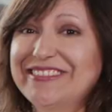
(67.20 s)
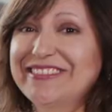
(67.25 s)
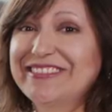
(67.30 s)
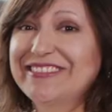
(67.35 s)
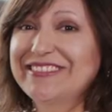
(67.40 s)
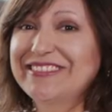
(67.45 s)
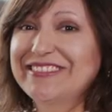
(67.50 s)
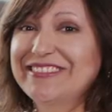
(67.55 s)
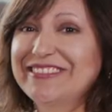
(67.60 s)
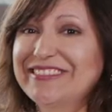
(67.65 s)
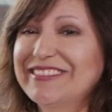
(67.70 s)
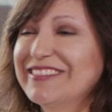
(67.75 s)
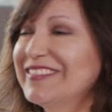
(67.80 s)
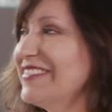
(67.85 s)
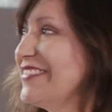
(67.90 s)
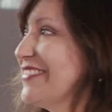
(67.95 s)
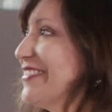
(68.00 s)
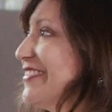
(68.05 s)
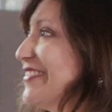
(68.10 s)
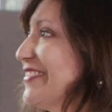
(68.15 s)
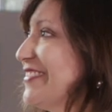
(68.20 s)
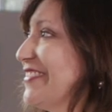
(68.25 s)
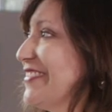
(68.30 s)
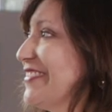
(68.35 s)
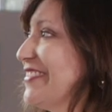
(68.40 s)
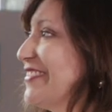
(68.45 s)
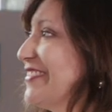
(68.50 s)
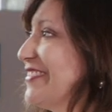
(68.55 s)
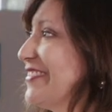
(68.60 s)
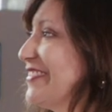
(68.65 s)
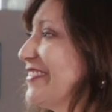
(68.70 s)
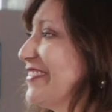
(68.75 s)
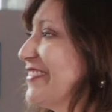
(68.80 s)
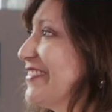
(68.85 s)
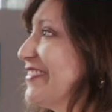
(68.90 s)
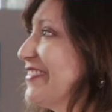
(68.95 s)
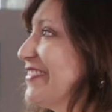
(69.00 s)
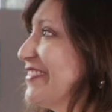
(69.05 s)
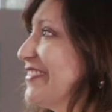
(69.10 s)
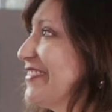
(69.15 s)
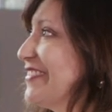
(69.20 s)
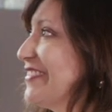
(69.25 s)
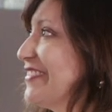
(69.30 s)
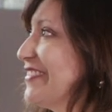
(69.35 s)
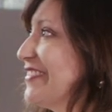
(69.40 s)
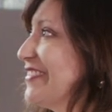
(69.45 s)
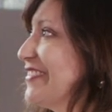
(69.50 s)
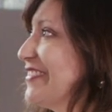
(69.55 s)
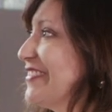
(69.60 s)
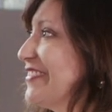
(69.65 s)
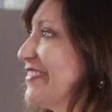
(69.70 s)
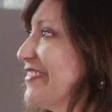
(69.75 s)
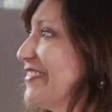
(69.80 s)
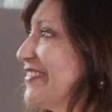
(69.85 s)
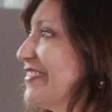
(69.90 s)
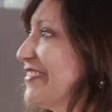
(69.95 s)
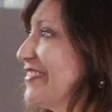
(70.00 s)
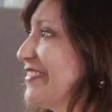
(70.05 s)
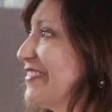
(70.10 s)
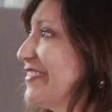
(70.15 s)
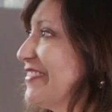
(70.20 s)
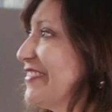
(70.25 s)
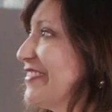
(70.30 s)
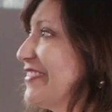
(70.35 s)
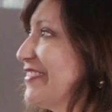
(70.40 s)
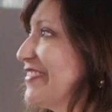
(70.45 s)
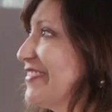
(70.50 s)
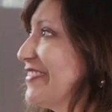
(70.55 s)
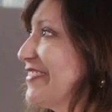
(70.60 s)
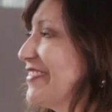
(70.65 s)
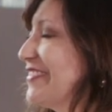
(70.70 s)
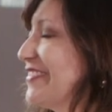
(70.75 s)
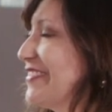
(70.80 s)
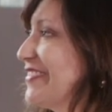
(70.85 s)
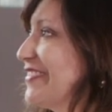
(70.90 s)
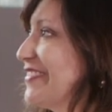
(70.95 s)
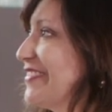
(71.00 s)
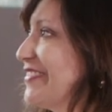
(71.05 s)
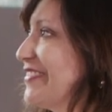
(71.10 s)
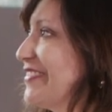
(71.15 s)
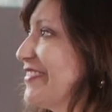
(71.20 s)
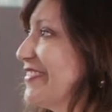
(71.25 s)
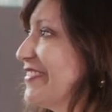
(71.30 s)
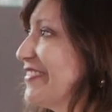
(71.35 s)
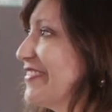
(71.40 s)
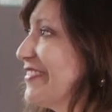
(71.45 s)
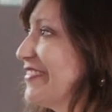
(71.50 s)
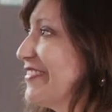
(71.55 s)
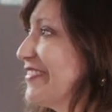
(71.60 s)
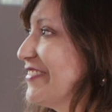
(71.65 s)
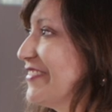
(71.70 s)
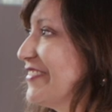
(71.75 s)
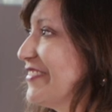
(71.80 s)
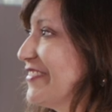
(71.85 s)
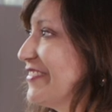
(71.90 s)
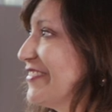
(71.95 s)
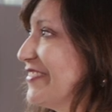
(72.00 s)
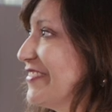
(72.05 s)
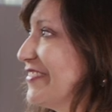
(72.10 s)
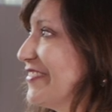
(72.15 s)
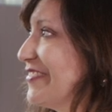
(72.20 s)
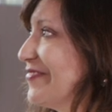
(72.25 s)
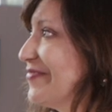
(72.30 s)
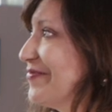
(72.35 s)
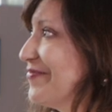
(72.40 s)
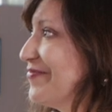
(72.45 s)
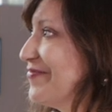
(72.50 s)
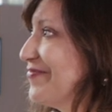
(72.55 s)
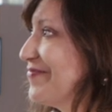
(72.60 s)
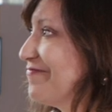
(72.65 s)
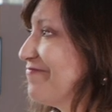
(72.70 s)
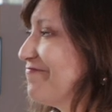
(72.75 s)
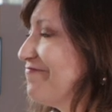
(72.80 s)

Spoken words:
[no speech]